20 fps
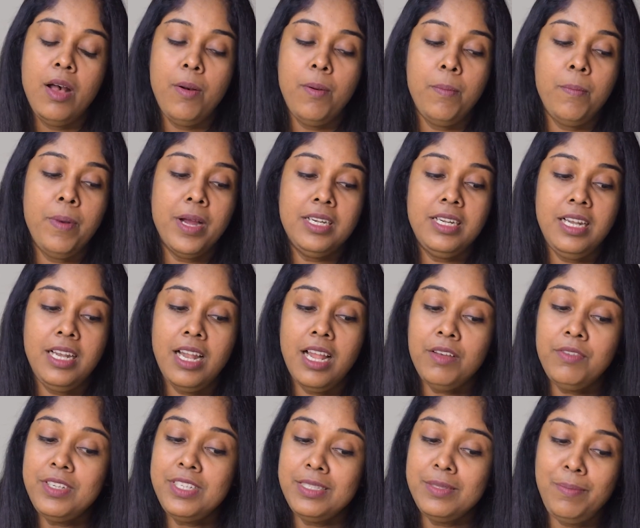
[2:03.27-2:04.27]
but
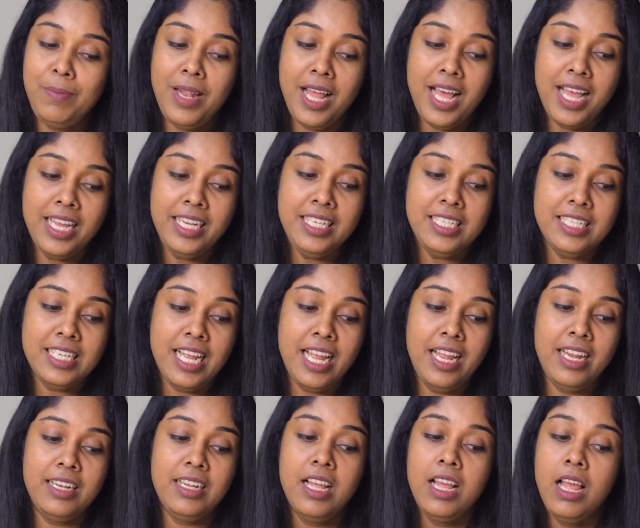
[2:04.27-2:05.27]
love is blind
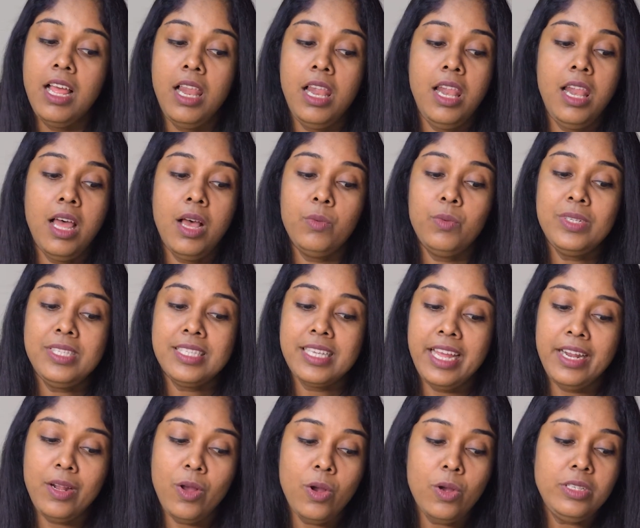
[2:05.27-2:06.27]
and lovers
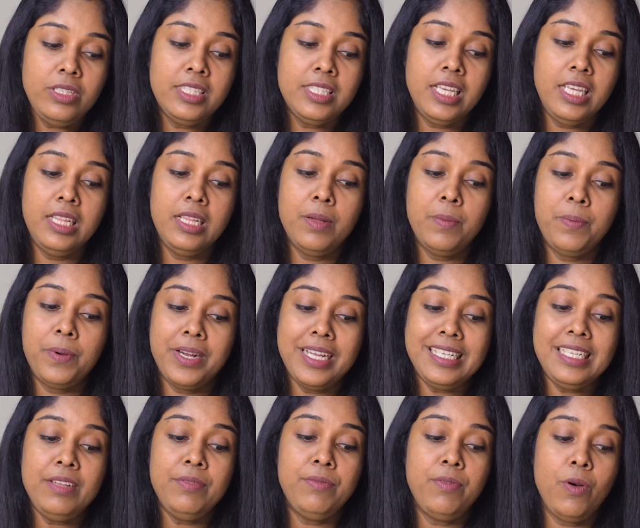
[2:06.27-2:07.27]
cannot see the
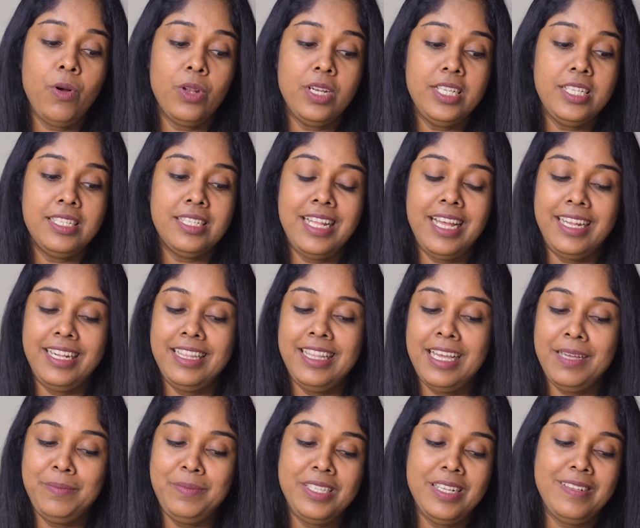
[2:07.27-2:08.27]
pretty follies that
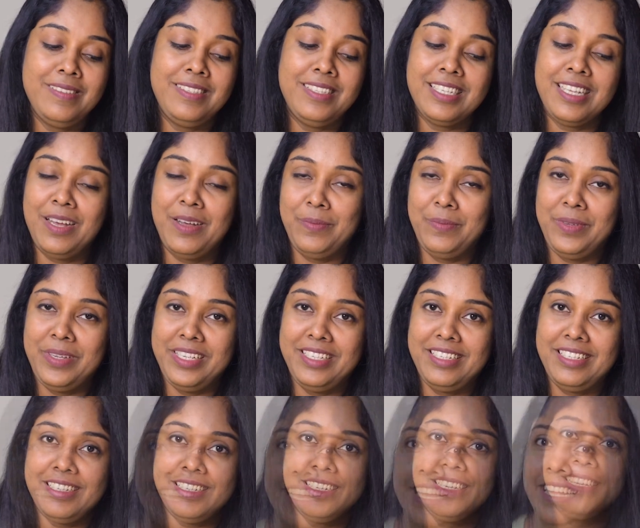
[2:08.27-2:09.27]
themselves commit.
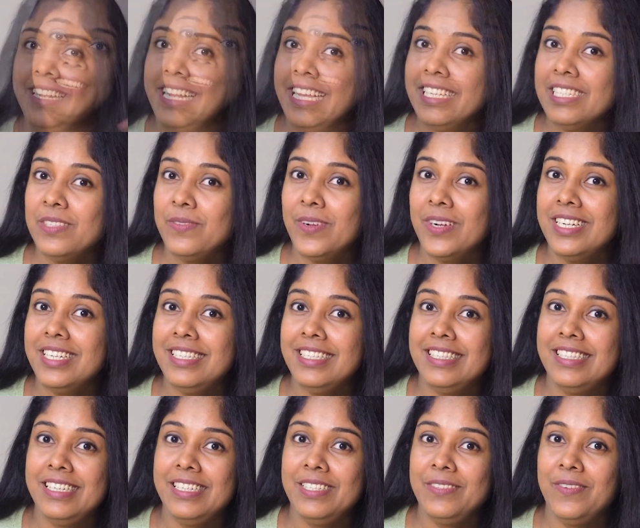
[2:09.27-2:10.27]
Next one
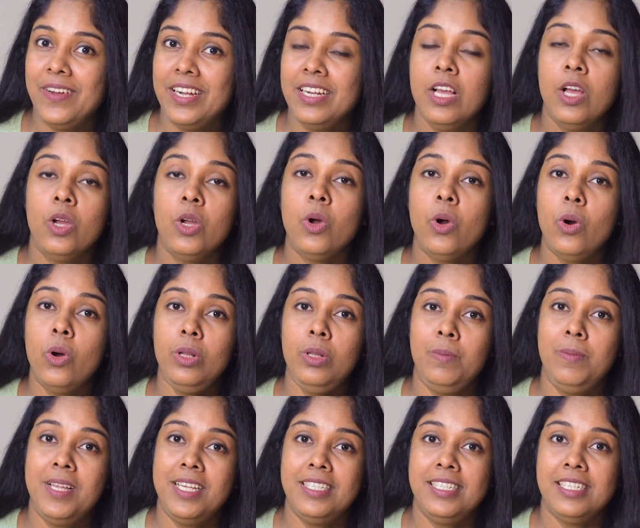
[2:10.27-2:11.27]
is this one,
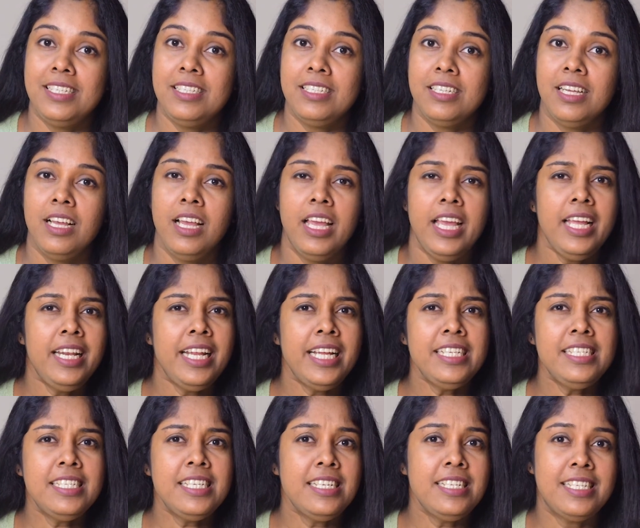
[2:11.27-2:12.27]
cold-blooded. In
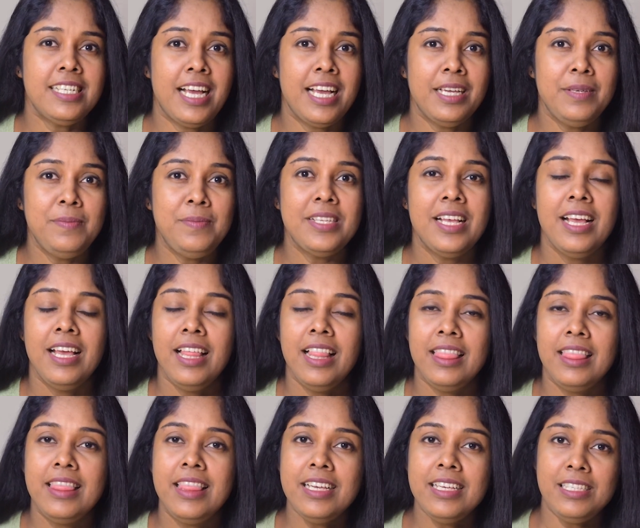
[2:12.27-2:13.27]
ancient times,
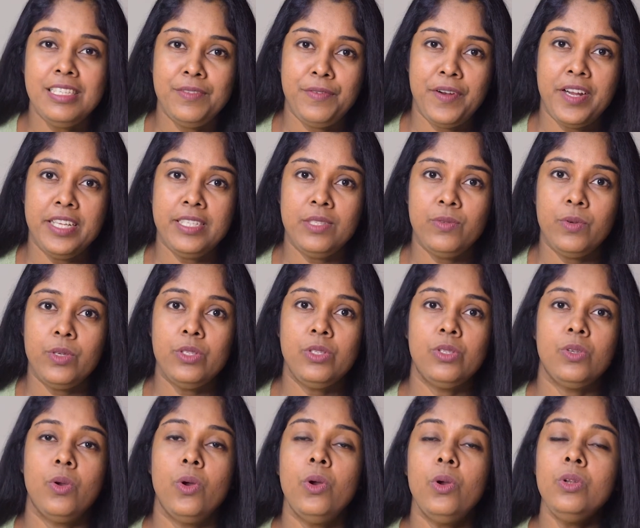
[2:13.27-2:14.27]
this phrase
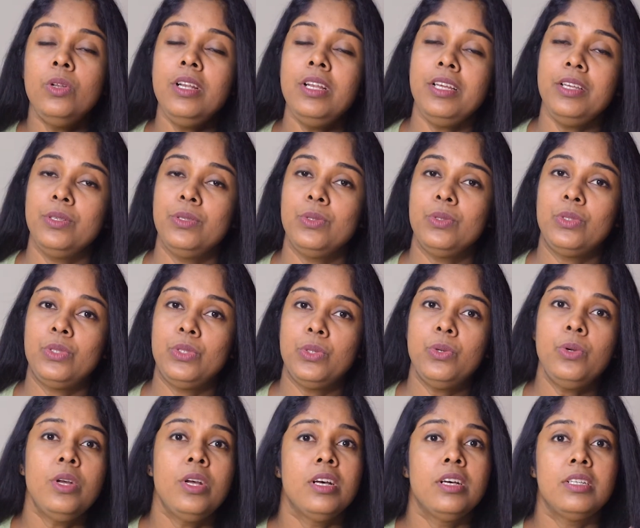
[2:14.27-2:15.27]
was only used
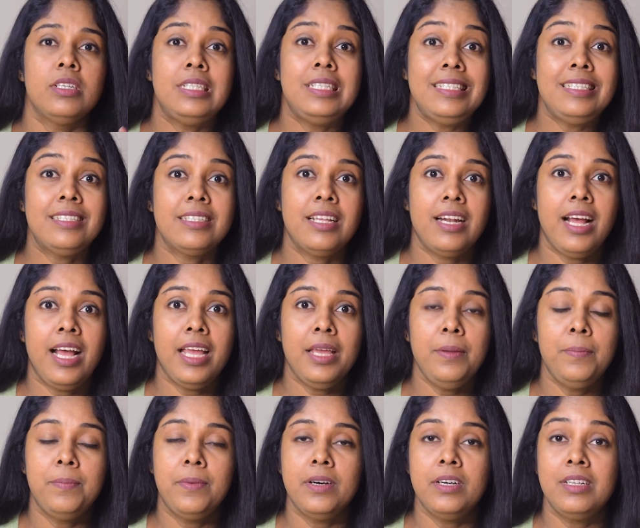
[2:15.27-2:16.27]
to
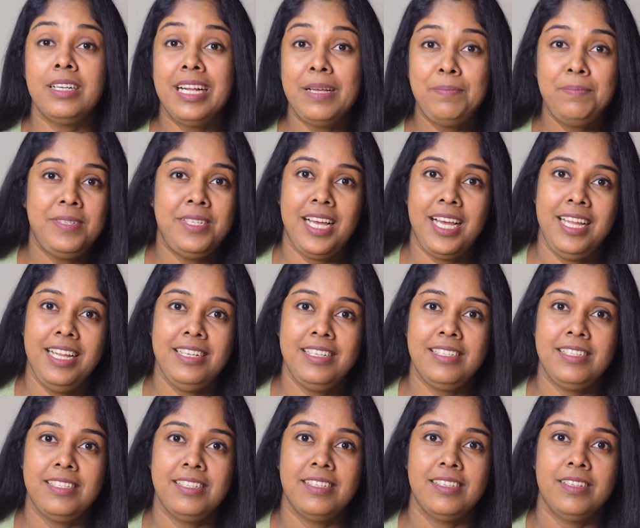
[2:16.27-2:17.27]
describe
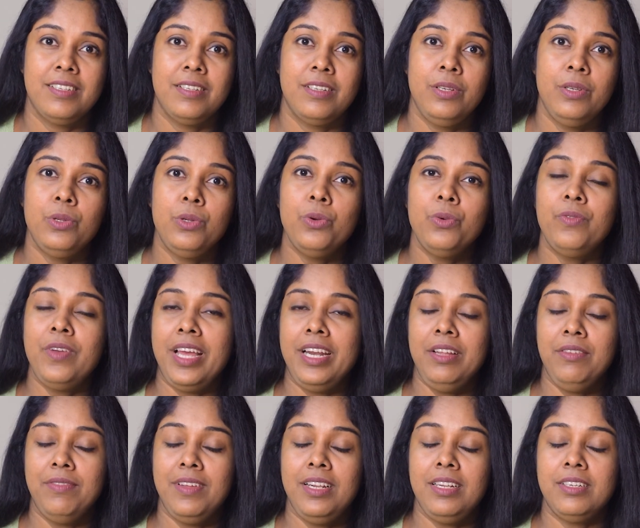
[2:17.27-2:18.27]
reptiles. You know
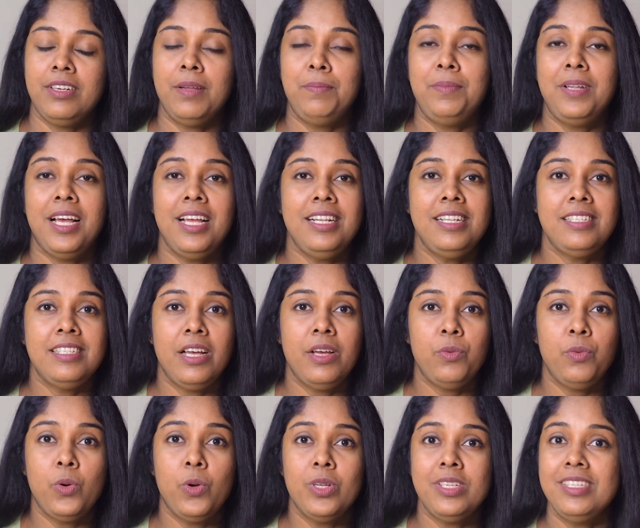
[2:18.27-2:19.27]
very well, reptiles are
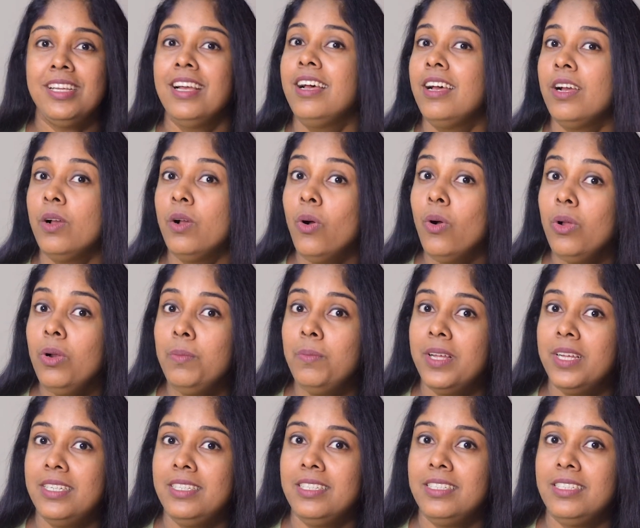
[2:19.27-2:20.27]
what?
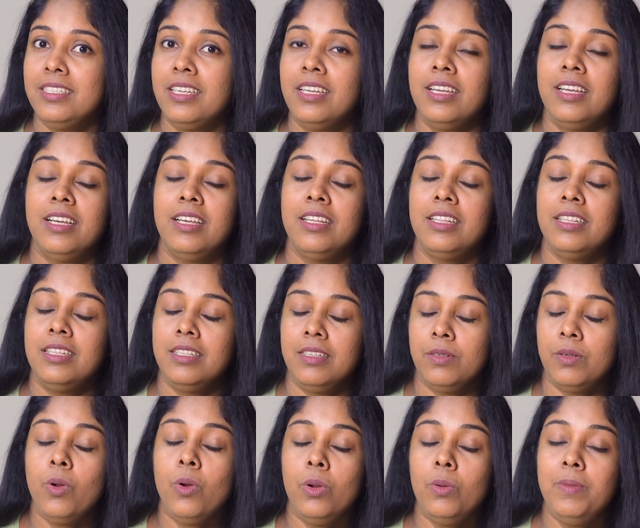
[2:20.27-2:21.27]
Cold-blooded.
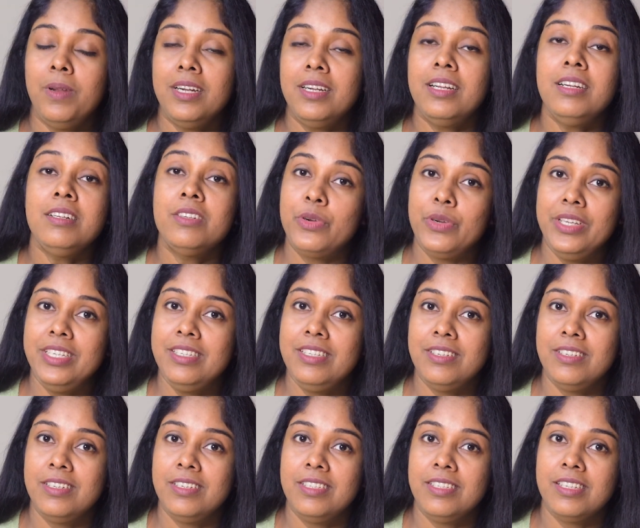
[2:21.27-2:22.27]
Cold-blooded
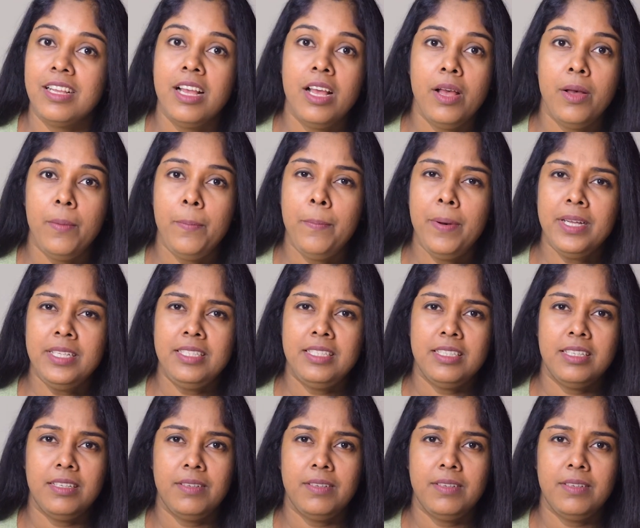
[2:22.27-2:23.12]
creatures. But